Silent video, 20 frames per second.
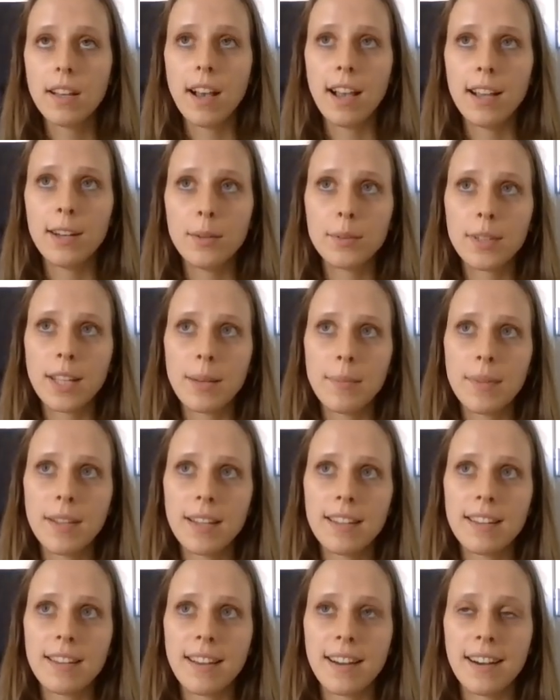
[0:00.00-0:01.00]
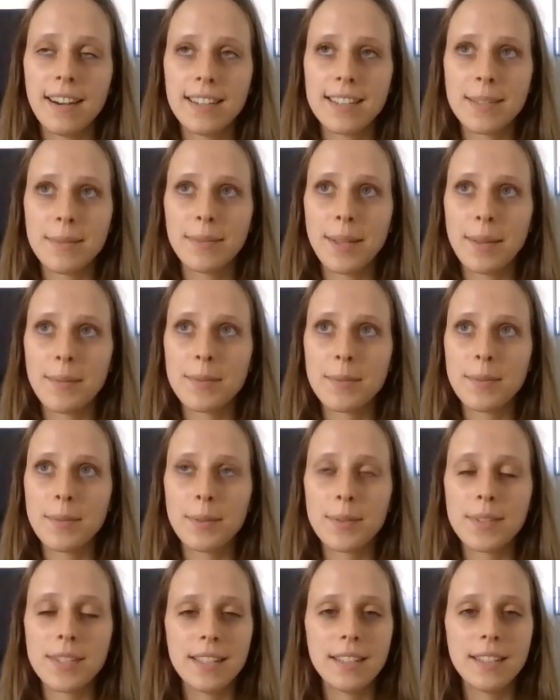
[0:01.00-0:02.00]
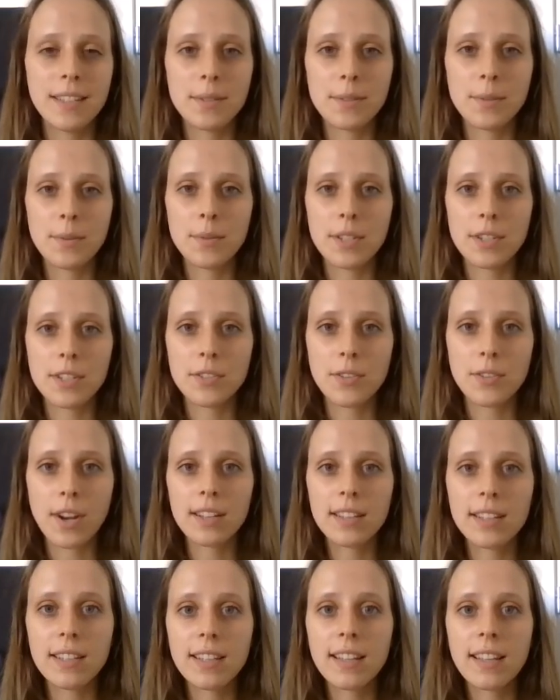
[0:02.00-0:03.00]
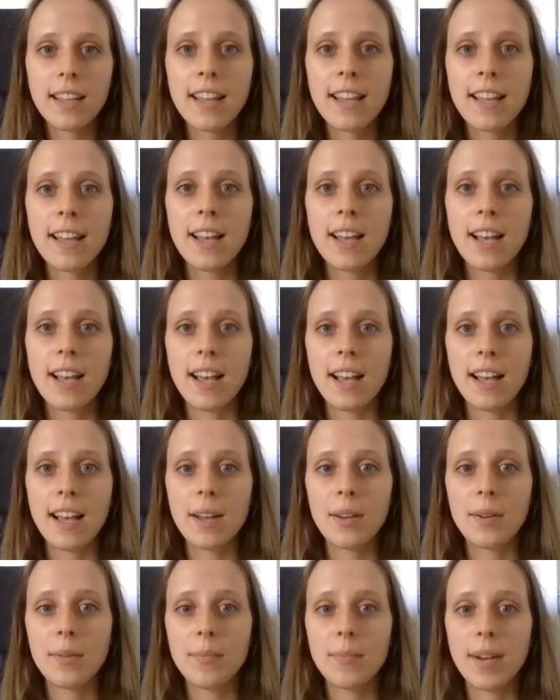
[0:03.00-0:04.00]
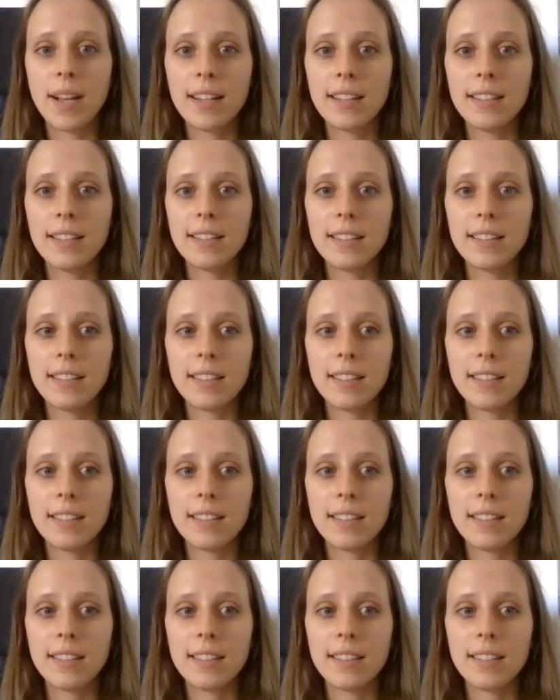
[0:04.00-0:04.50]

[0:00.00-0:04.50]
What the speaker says: I know it can be hard sometimes when you see this user struggling, but